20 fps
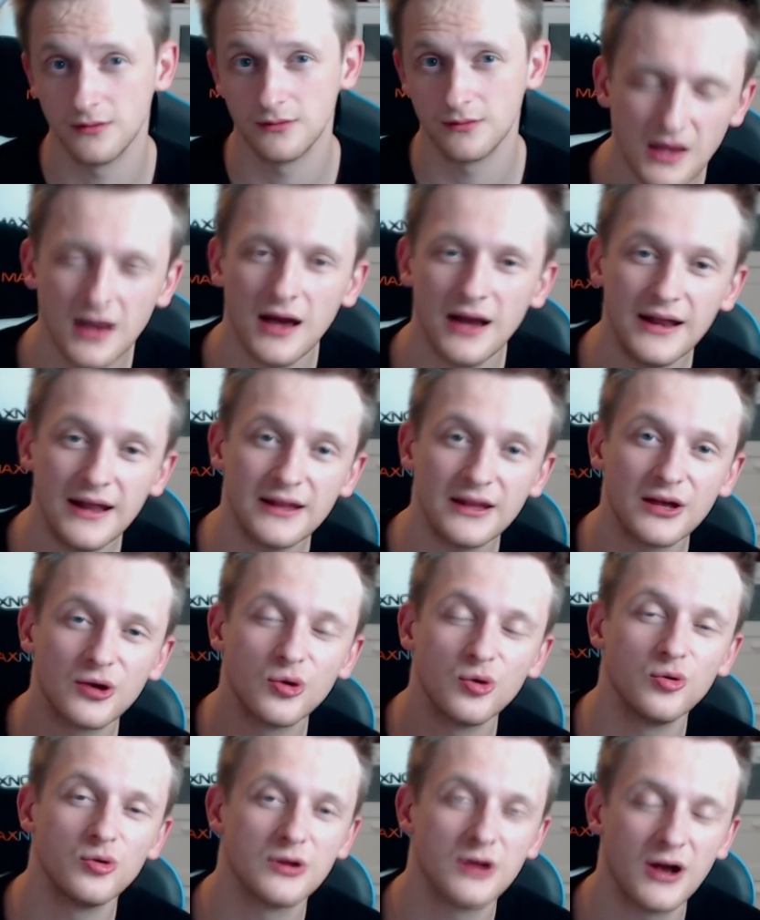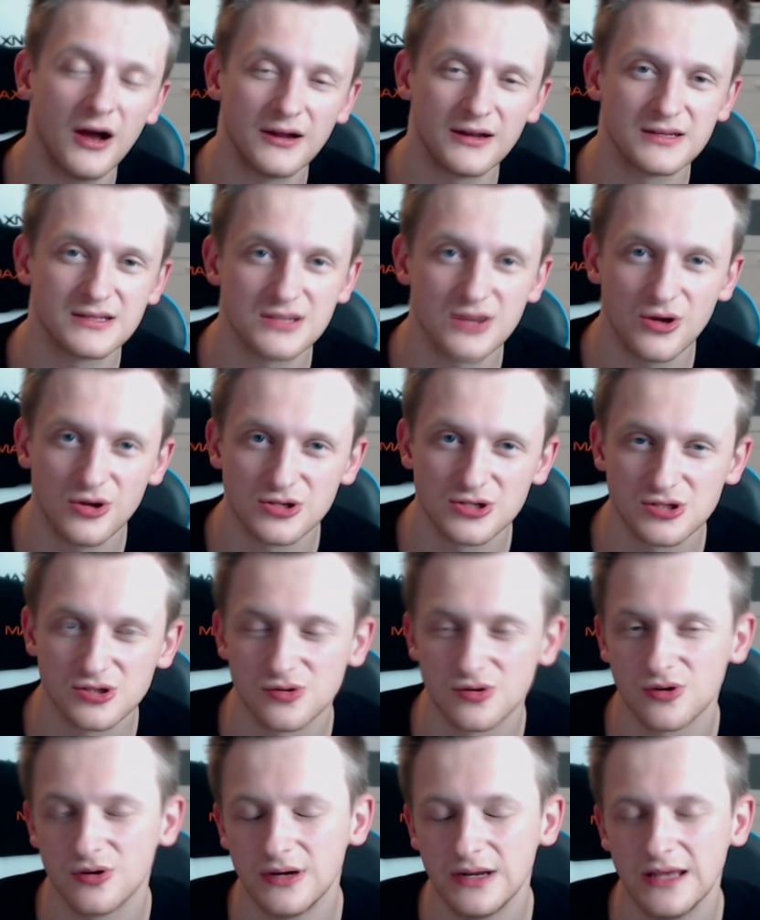Another cool card is also
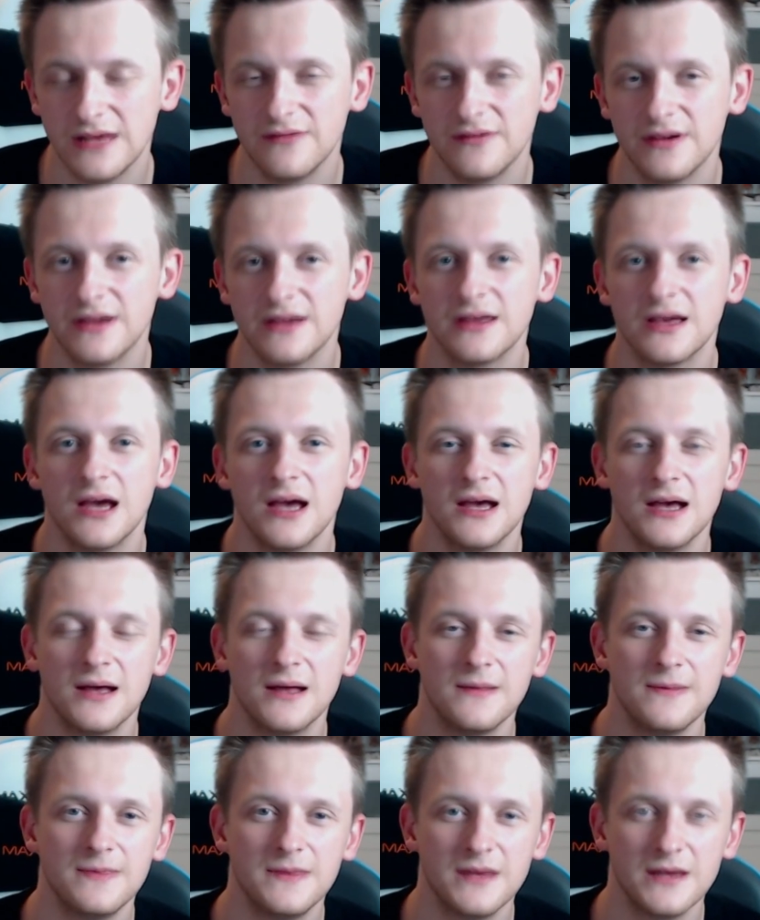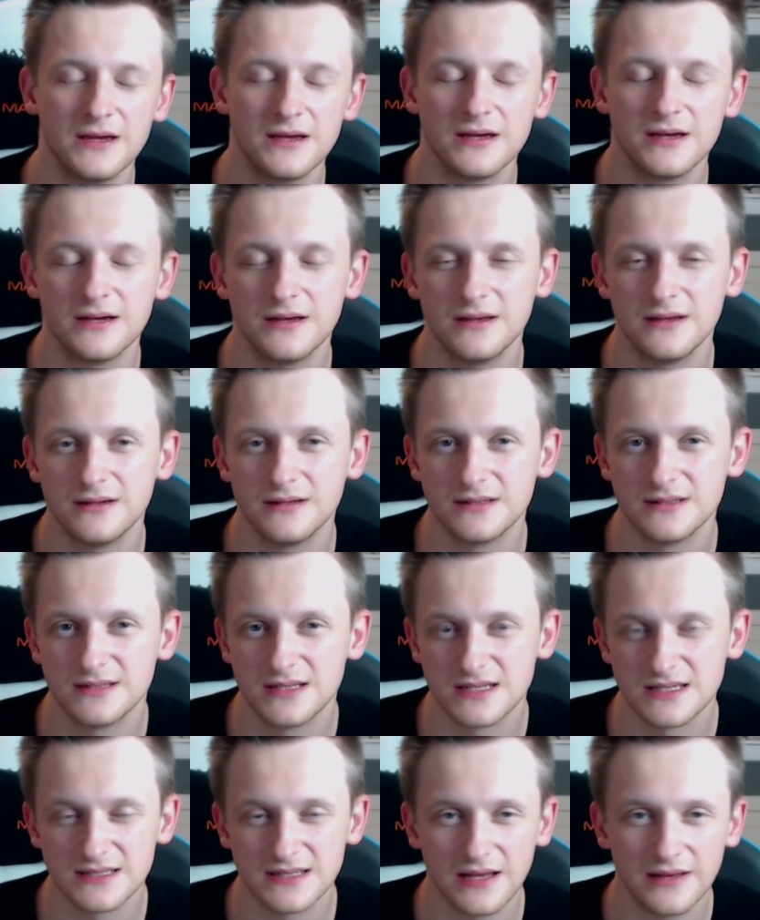leaving the
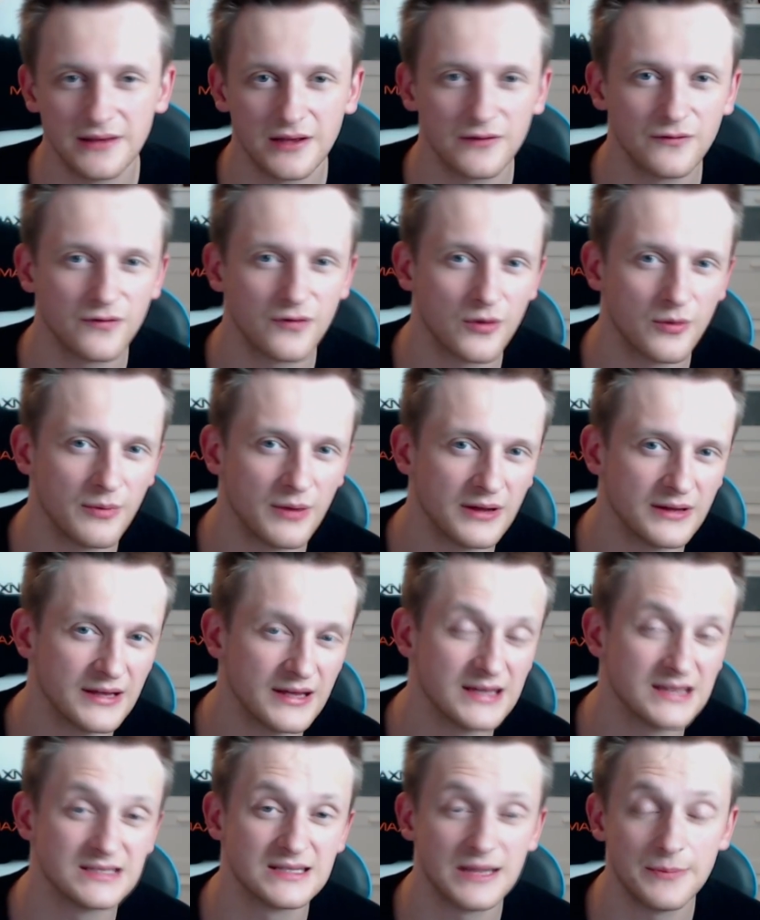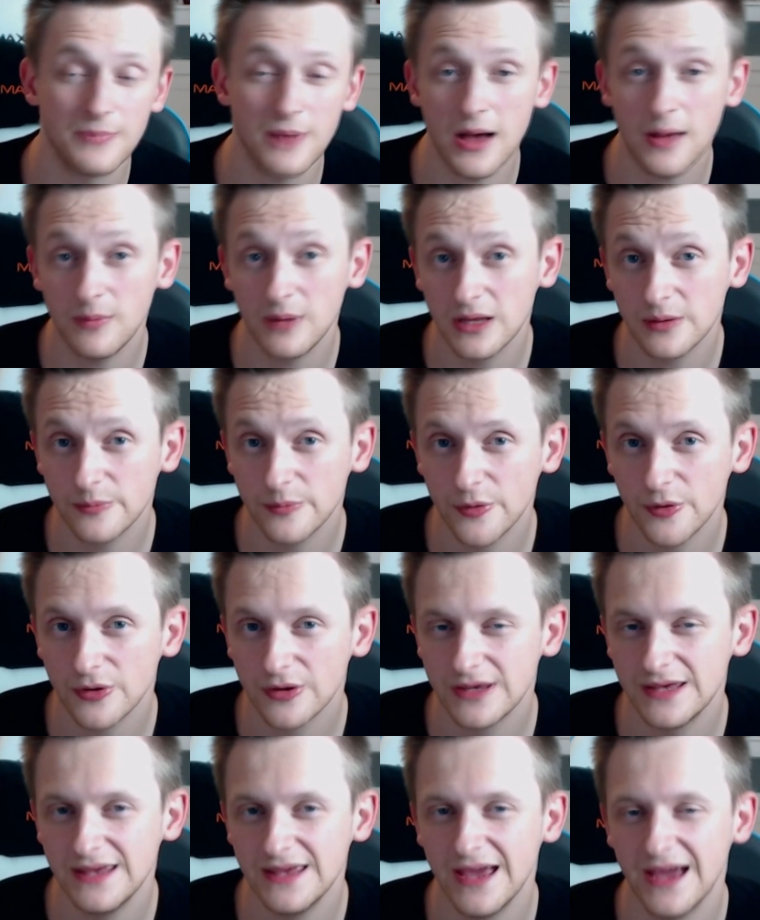standard format is the Bubbling Book.
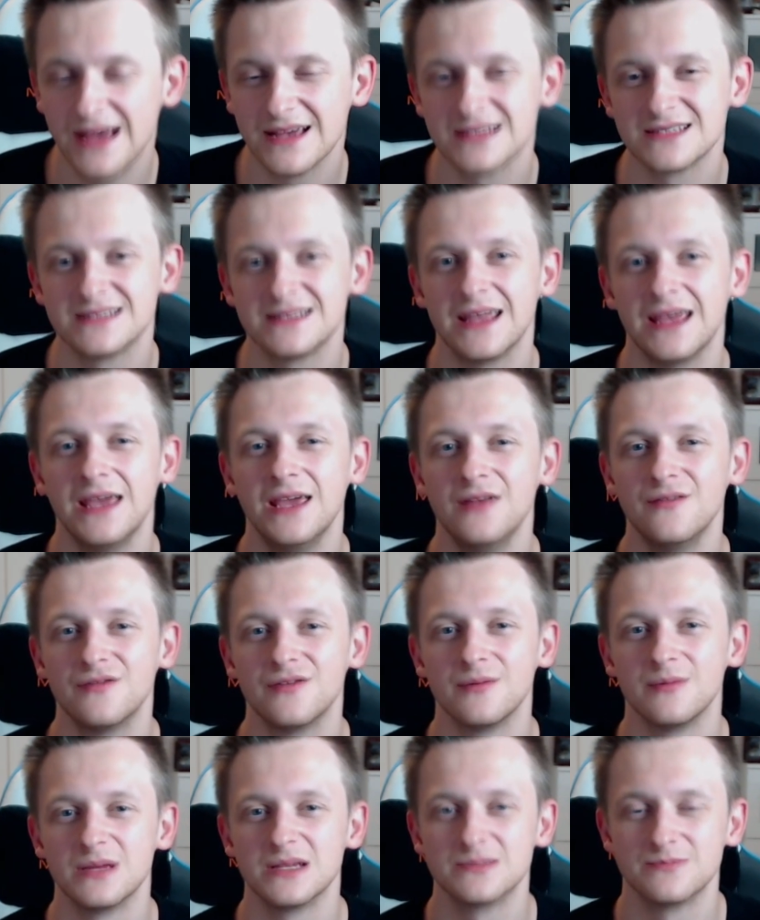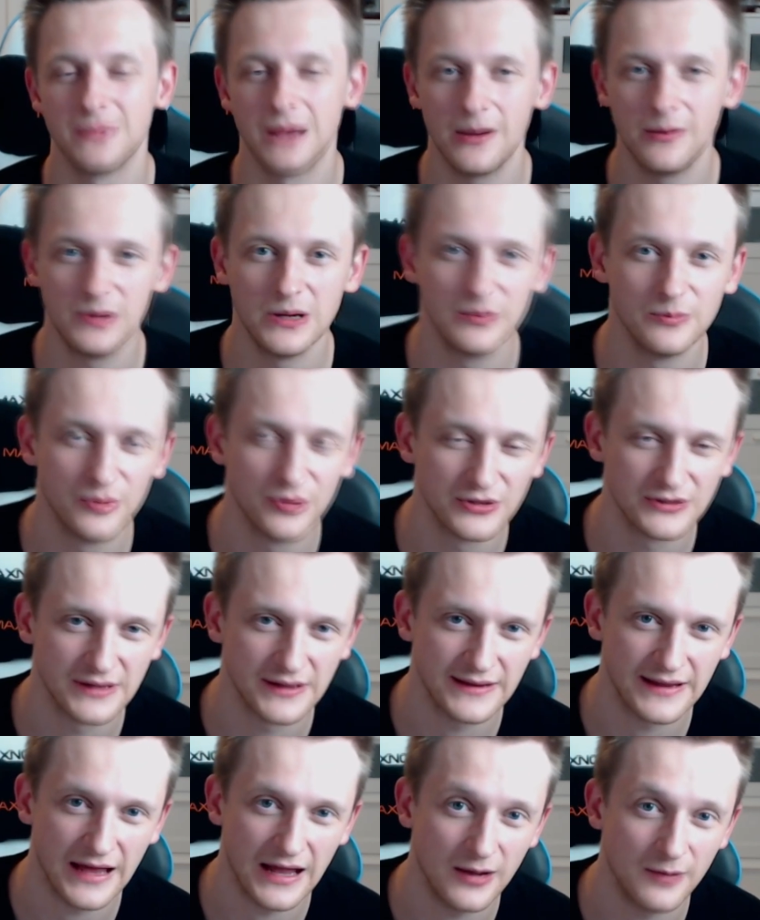Yes, the infamous Bubbling Book that
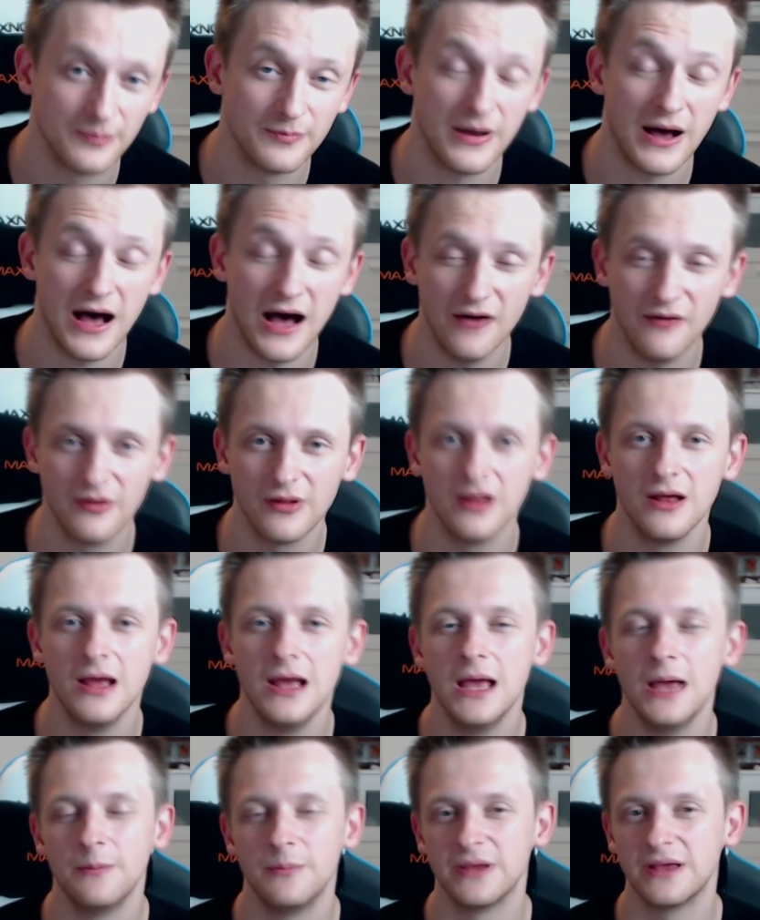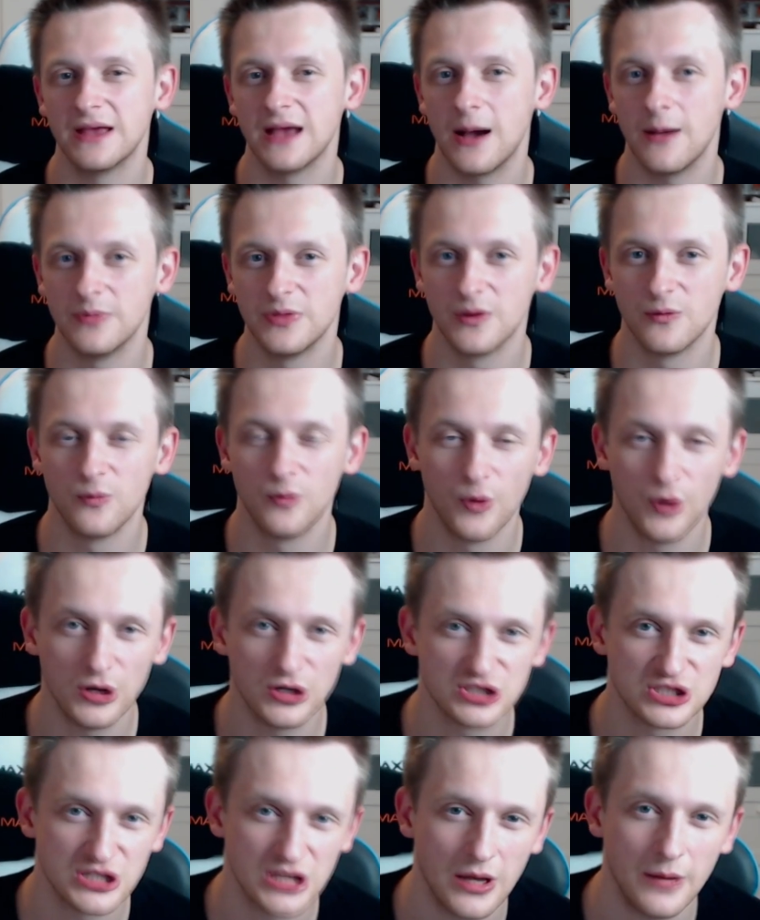helped Pavel become the world
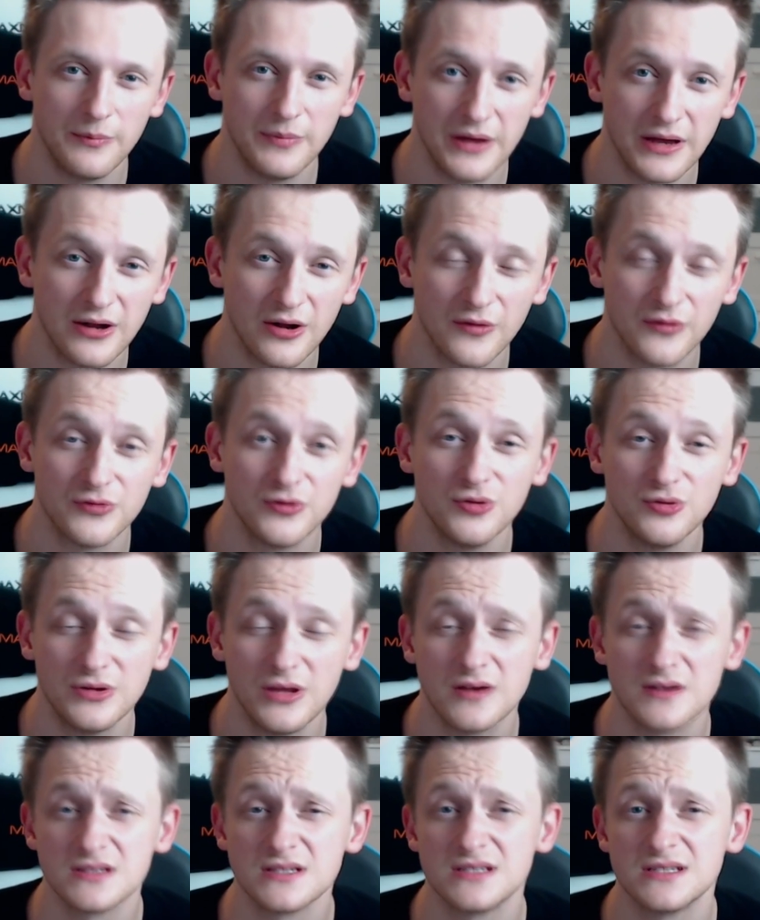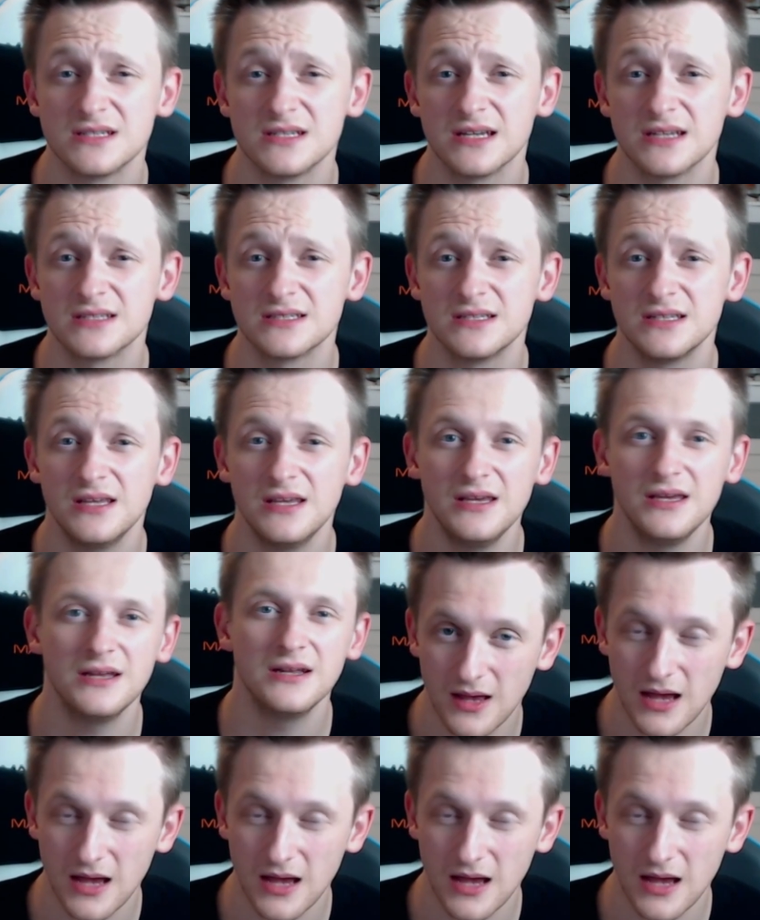champion of 2016.